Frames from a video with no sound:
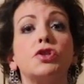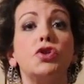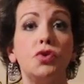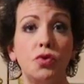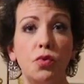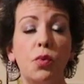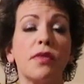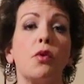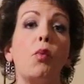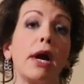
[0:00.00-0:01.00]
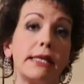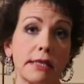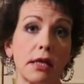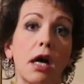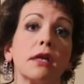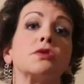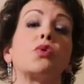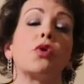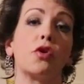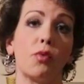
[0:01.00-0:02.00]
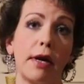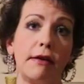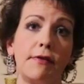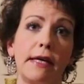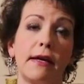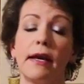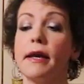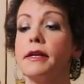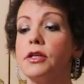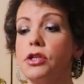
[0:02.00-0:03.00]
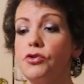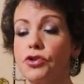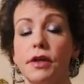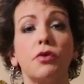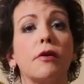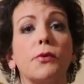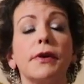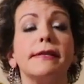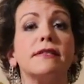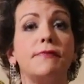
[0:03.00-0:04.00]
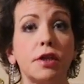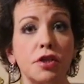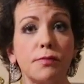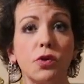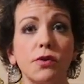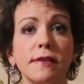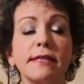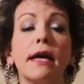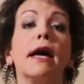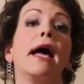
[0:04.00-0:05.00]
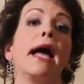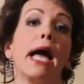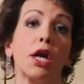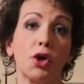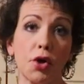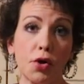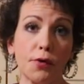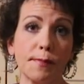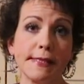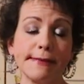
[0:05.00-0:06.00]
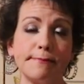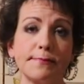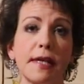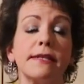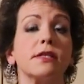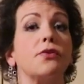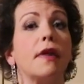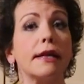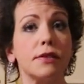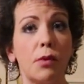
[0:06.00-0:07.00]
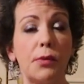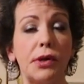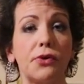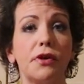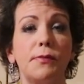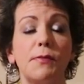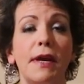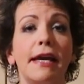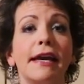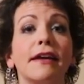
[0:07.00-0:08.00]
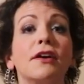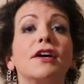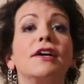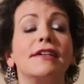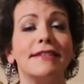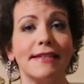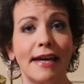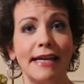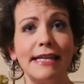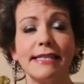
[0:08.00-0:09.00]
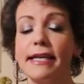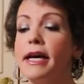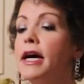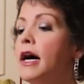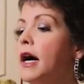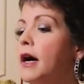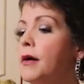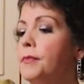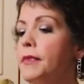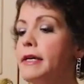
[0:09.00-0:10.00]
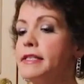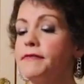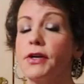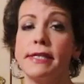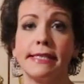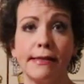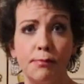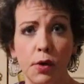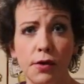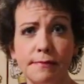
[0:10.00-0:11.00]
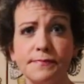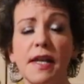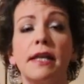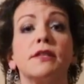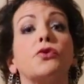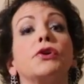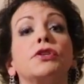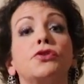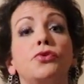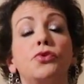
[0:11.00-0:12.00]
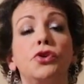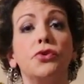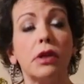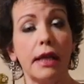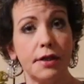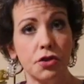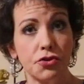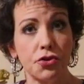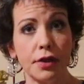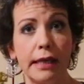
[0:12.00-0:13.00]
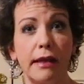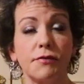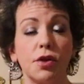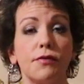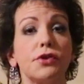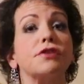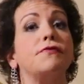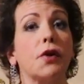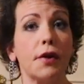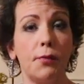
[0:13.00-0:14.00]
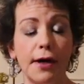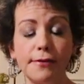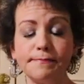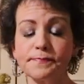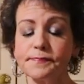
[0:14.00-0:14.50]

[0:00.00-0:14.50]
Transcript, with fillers: stew with a white sauce or gravy, and it usually incorporates vegetables and herbs. And so that is what we are going to be making tonight. Um, it's very simple, and it's going to utilize your turkey leftovers very well.